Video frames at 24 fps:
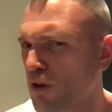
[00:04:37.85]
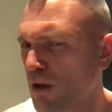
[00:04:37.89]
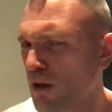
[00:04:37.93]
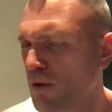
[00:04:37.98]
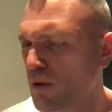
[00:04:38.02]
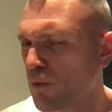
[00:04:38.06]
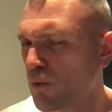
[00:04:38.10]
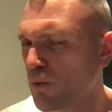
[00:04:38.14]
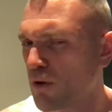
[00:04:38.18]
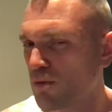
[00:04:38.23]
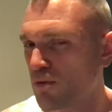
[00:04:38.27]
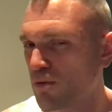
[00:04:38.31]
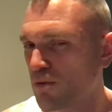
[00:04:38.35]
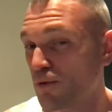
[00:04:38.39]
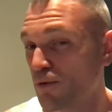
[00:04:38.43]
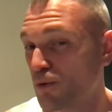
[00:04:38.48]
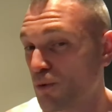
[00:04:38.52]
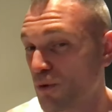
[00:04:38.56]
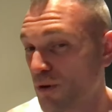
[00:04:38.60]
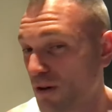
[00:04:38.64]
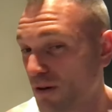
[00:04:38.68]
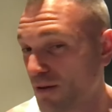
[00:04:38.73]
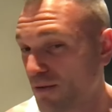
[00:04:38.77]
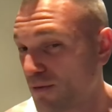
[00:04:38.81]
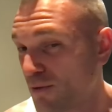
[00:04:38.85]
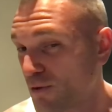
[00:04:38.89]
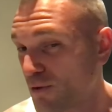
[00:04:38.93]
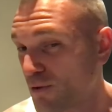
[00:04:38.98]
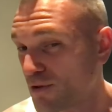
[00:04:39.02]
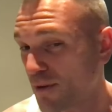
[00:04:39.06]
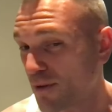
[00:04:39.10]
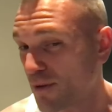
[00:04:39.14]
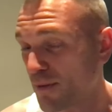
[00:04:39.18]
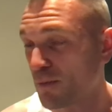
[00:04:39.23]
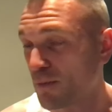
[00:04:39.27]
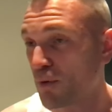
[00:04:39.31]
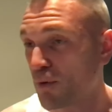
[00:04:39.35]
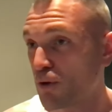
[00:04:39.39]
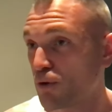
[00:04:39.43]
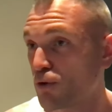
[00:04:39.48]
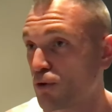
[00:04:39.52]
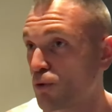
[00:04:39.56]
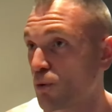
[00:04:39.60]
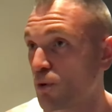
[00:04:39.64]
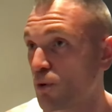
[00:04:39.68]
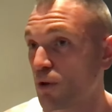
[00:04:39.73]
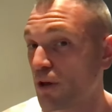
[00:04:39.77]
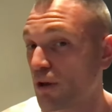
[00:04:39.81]
like don't do it on a full stomach, but you
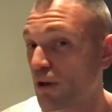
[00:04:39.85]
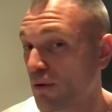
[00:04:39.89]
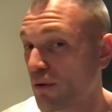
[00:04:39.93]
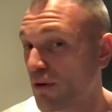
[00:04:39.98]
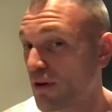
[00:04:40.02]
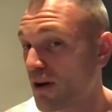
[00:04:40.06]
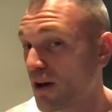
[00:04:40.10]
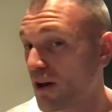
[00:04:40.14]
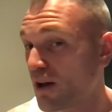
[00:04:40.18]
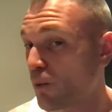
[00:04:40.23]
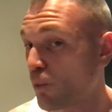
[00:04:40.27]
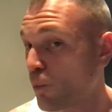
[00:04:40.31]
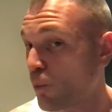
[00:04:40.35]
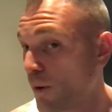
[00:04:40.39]
do it later at night,